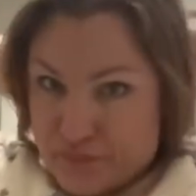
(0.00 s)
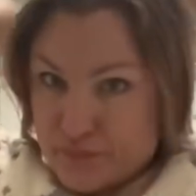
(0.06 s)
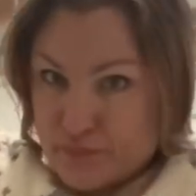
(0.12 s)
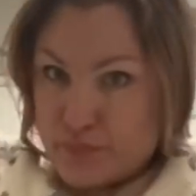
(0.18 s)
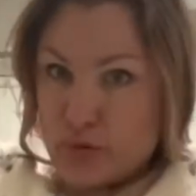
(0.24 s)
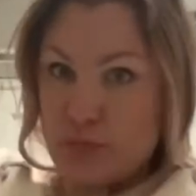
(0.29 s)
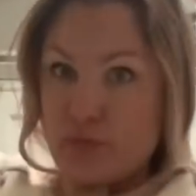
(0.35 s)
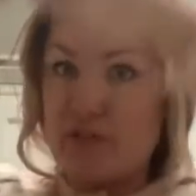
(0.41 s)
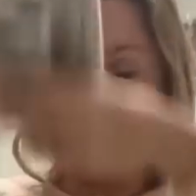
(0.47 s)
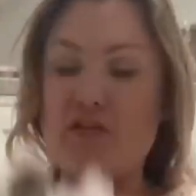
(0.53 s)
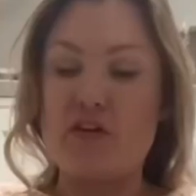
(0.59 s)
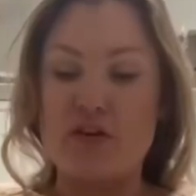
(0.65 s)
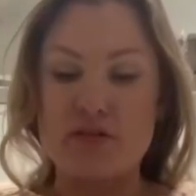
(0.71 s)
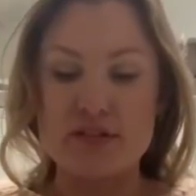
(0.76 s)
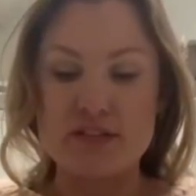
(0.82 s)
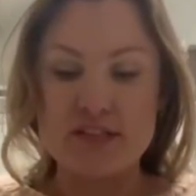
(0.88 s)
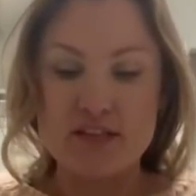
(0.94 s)
put my
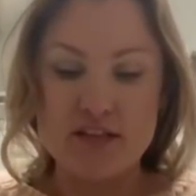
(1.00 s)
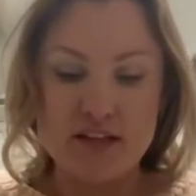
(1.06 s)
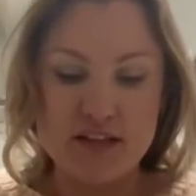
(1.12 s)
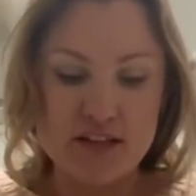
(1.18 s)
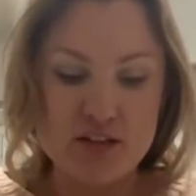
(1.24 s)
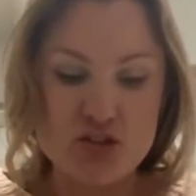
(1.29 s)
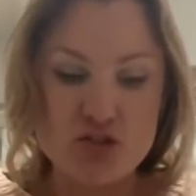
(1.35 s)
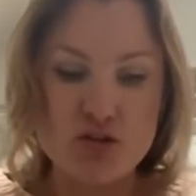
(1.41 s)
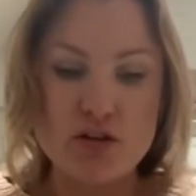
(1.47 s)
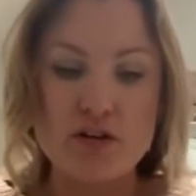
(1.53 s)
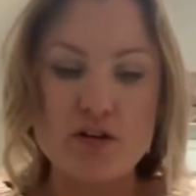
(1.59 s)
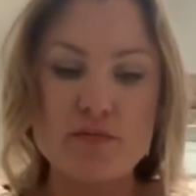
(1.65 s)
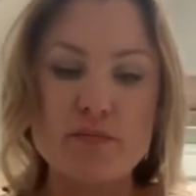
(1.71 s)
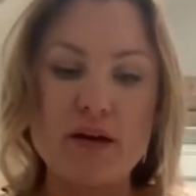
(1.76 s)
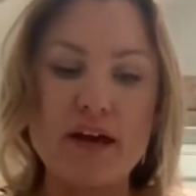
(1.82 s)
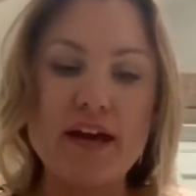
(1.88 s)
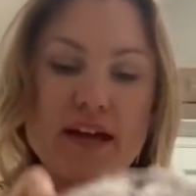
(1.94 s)
phone so that I could try on
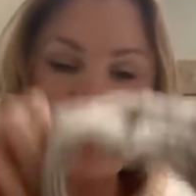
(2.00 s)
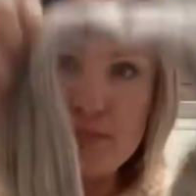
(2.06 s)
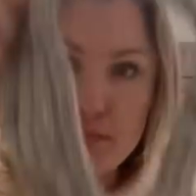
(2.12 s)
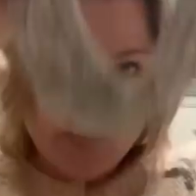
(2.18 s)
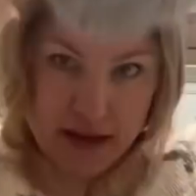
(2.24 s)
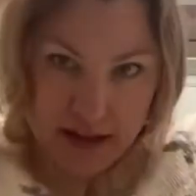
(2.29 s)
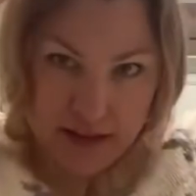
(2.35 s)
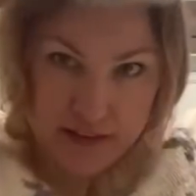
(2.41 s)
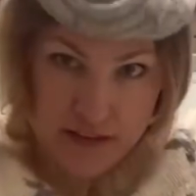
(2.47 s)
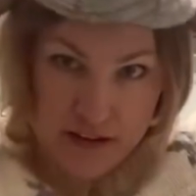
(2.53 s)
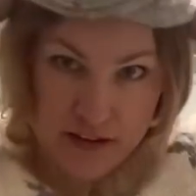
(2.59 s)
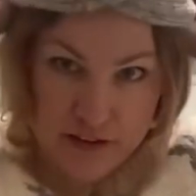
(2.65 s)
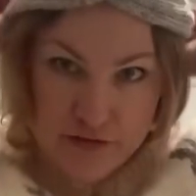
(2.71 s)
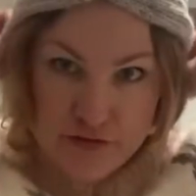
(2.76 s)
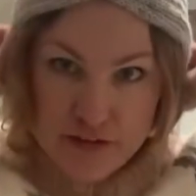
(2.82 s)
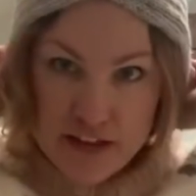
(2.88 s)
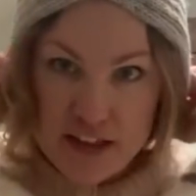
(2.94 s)
my headband that I
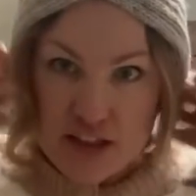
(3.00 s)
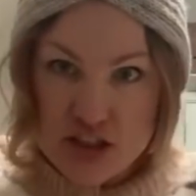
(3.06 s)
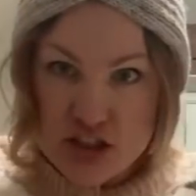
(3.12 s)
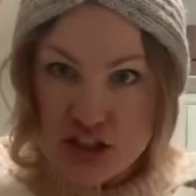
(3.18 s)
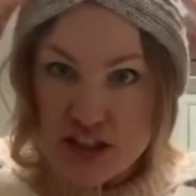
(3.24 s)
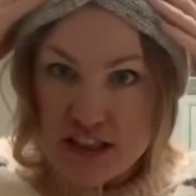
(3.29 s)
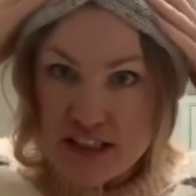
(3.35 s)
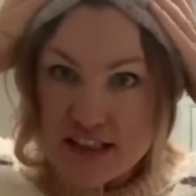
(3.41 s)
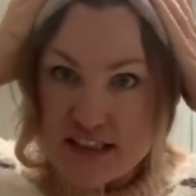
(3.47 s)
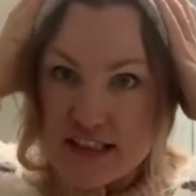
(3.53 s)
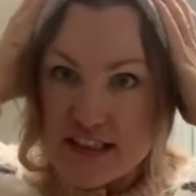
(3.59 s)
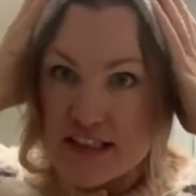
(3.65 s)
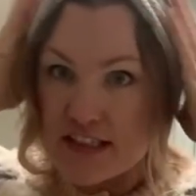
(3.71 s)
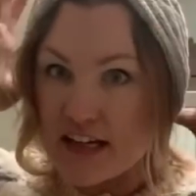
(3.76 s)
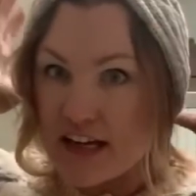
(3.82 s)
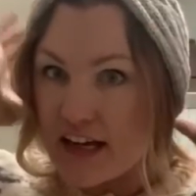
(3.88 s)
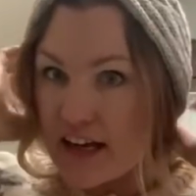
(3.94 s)
finished
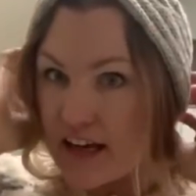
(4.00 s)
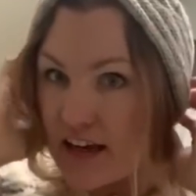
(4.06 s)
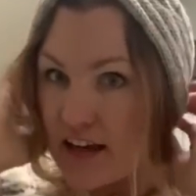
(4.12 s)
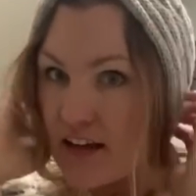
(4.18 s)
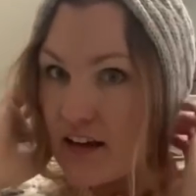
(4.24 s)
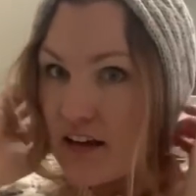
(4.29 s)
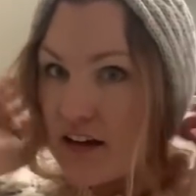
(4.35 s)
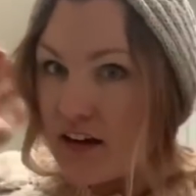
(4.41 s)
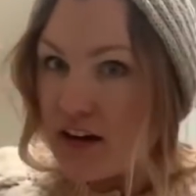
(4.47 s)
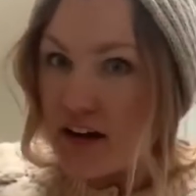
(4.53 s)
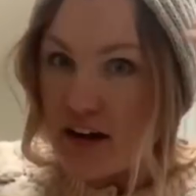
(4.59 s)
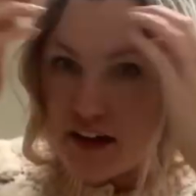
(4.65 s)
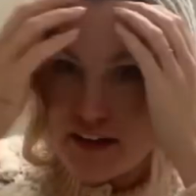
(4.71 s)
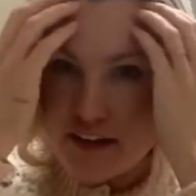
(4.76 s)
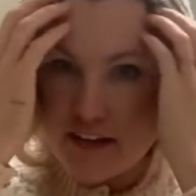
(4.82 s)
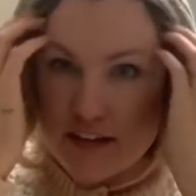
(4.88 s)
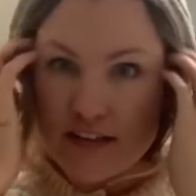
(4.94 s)
yesterday. I
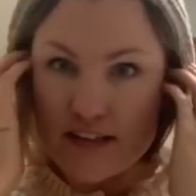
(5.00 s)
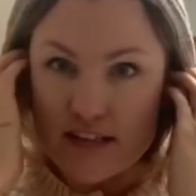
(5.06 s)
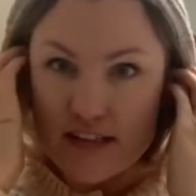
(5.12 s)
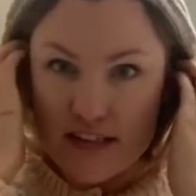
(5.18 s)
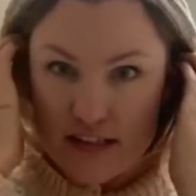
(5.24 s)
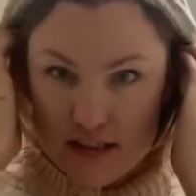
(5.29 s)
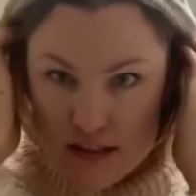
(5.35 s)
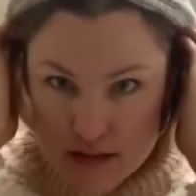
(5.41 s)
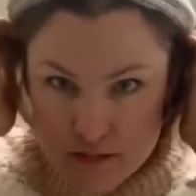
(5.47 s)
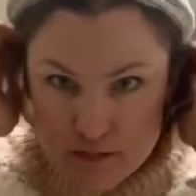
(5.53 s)
think this is